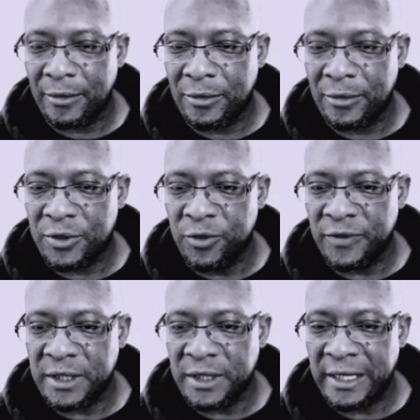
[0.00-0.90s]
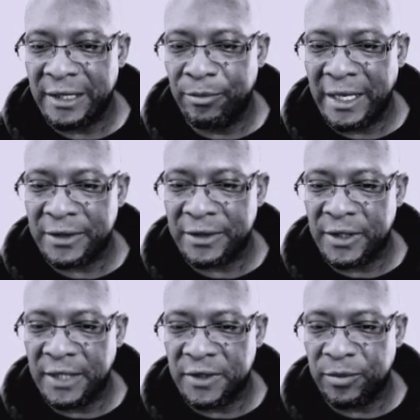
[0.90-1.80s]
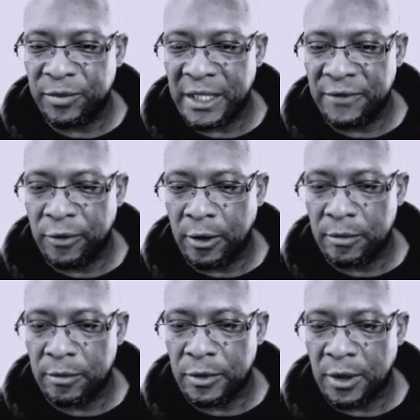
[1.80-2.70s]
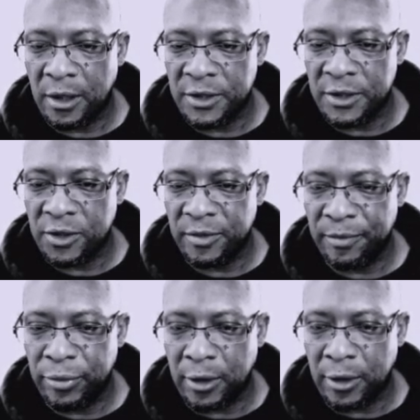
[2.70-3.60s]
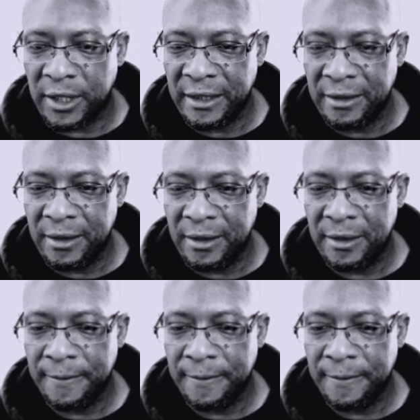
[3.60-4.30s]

Let's move this knight back to give space for. Oh, it's going to be blocking.